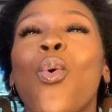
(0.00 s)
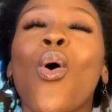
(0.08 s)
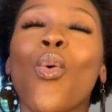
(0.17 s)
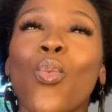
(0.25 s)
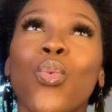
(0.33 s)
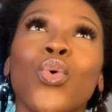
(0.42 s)

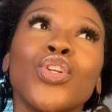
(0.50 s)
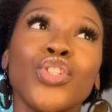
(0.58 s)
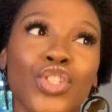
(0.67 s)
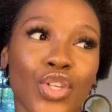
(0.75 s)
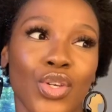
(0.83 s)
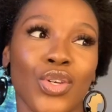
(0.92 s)
What would
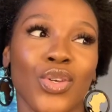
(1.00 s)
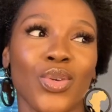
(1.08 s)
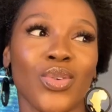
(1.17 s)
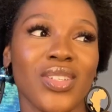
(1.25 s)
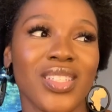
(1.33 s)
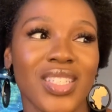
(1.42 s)
you
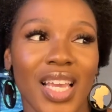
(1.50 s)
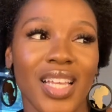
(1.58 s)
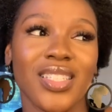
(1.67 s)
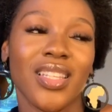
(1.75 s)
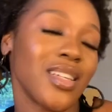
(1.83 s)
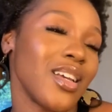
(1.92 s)
say
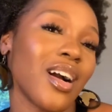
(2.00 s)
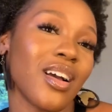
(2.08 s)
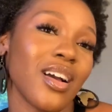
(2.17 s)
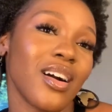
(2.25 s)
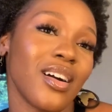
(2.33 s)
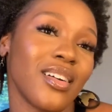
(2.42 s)
to the
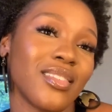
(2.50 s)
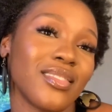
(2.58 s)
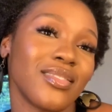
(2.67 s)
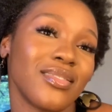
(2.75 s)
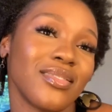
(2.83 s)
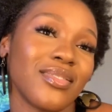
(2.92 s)
younger
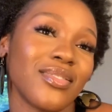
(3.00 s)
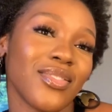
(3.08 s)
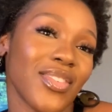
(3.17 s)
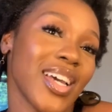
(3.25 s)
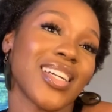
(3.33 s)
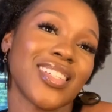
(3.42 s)

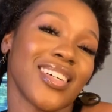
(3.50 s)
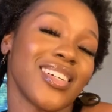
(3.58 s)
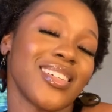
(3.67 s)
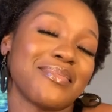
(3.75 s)
Vector?